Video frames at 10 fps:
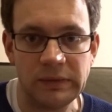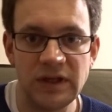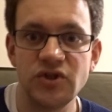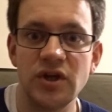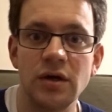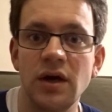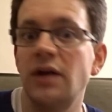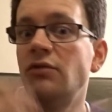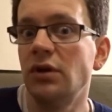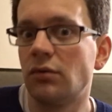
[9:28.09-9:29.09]
Is there
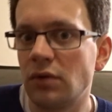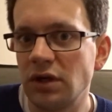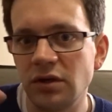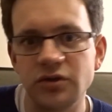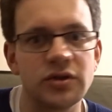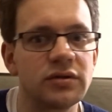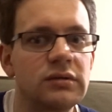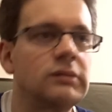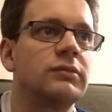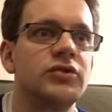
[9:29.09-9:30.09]
a real one? Does it
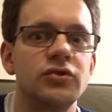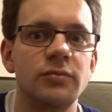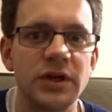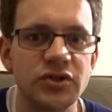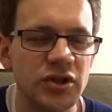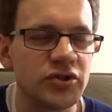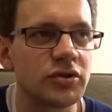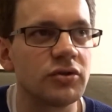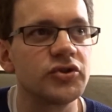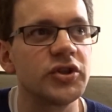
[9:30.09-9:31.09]
still make sense,
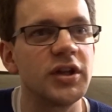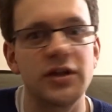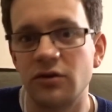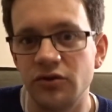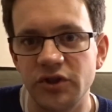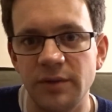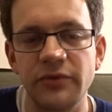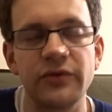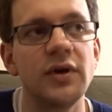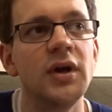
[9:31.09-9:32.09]
that
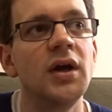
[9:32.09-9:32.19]
concept?